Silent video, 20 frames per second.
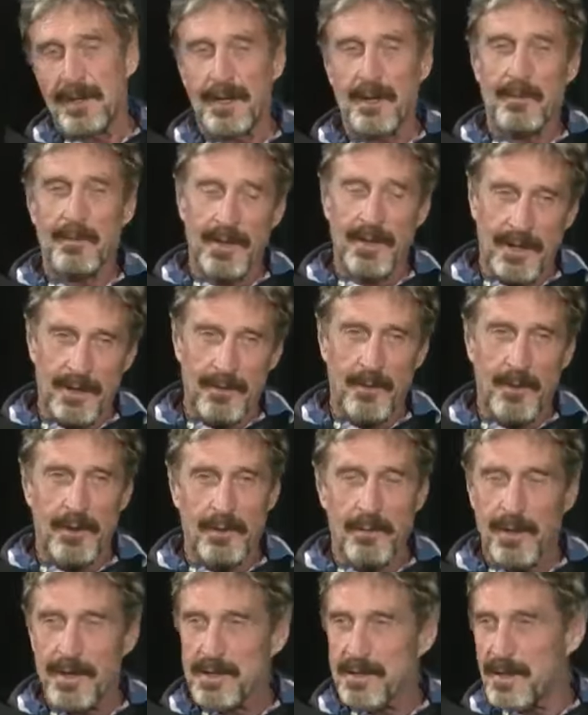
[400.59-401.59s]
And I'm thinking, well,
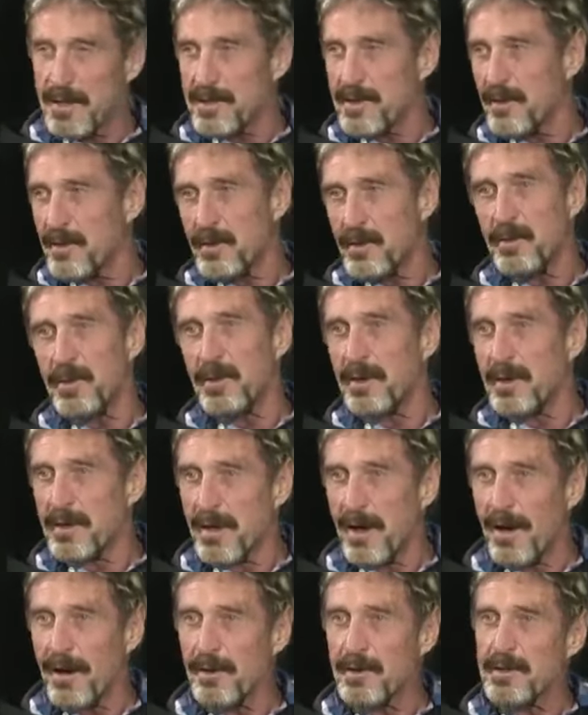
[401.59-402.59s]
you pay six hundred million
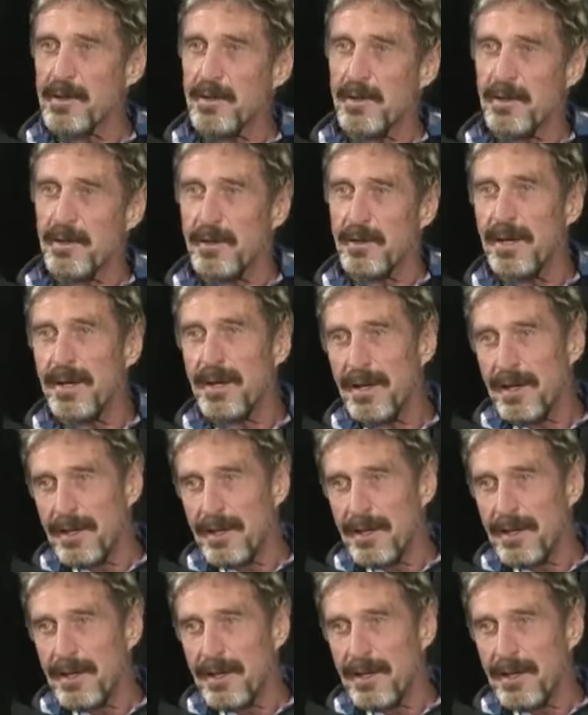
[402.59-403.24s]
dollars to,